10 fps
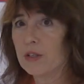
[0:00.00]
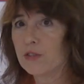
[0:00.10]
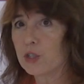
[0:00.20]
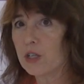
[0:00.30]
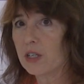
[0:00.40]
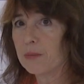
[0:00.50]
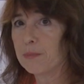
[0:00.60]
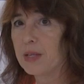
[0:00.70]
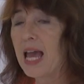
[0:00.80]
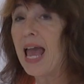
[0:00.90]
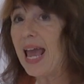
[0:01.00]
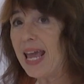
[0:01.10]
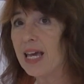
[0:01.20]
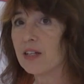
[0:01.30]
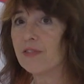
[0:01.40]
of sugar.
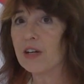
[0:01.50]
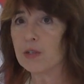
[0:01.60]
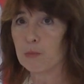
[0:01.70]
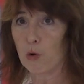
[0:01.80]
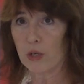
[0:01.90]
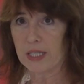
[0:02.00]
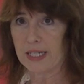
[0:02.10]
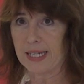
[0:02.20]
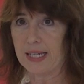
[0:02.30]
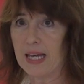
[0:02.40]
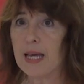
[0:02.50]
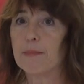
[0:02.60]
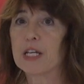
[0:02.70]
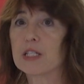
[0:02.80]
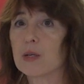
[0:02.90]
And very importantly,
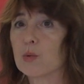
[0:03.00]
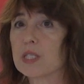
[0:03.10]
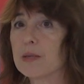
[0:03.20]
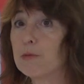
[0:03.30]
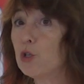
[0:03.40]
because there was some